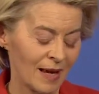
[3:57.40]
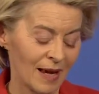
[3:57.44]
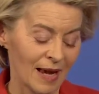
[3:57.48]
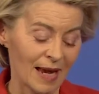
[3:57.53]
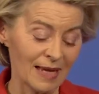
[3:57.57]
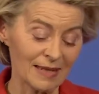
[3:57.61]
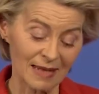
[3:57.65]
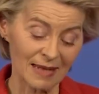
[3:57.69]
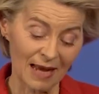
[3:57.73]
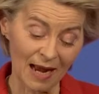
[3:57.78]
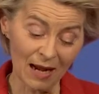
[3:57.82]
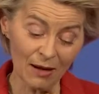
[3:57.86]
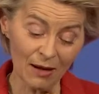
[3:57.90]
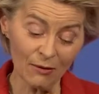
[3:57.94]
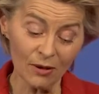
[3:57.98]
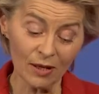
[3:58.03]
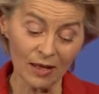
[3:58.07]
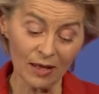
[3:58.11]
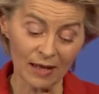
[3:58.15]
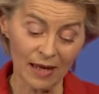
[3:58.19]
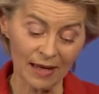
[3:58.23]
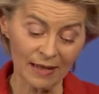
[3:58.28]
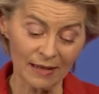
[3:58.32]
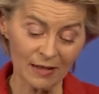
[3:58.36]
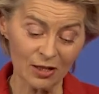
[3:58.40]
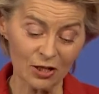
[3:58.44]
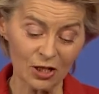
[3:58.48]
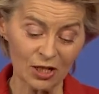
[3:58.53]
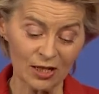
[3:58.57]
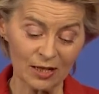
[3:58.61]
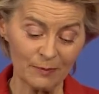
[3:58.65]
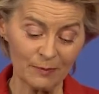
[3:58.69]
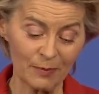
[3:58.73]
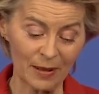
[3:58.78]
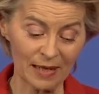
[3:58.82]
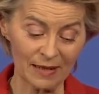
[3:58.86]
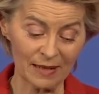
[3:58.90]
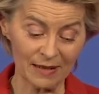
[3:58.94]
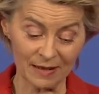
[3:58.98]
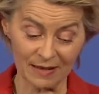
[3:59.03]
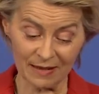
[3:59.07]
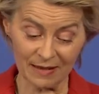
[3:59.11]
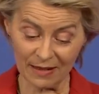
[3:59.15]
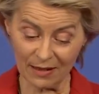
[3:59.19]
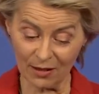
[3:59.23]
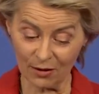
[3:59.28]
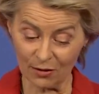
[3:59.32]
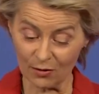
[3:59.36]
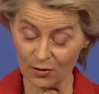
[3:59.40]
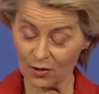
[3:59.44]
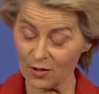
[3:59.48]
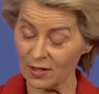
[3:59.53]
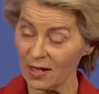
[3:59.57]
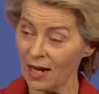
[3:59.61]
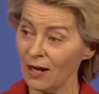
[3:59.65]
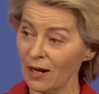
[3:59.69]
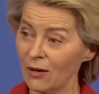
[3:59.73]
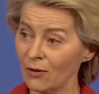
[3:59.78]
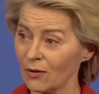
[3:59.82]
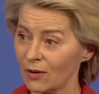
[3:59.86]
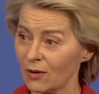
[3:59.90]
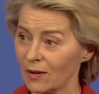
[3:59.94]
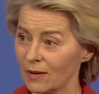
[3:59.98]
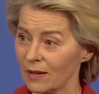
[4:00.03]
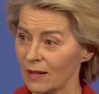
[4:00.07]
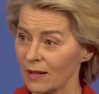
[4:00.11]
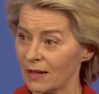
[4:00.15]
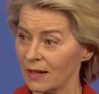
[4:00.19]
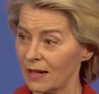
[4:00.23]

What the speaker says: As our energy dependency goes down,